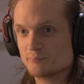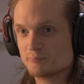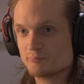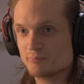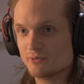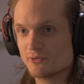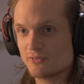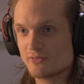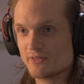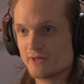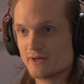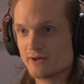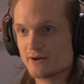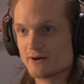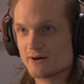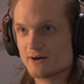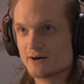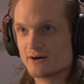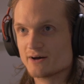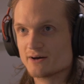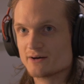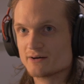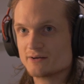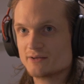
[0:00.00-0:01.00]
but they
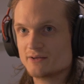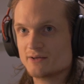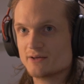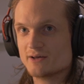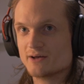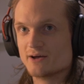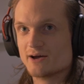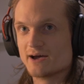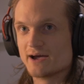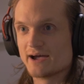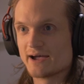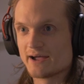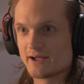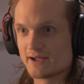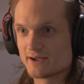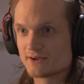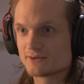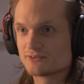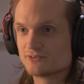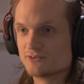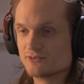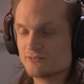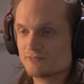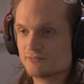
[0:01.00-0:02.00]
are
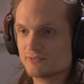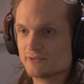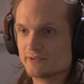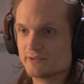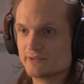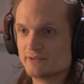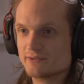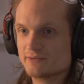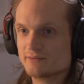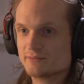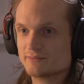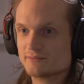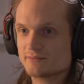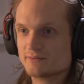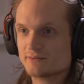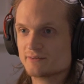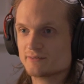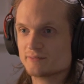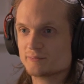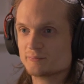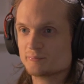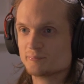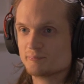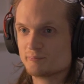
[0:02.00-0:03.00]
actively
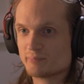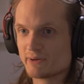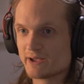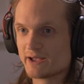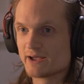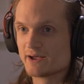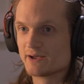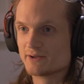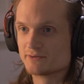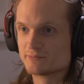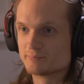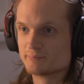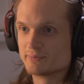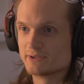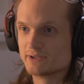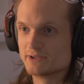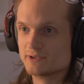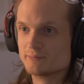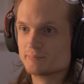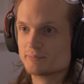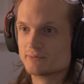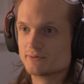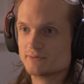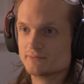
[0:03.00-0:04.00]
bad
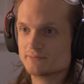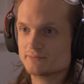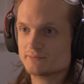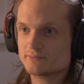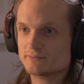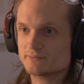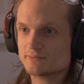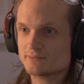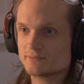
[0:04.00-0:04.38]
people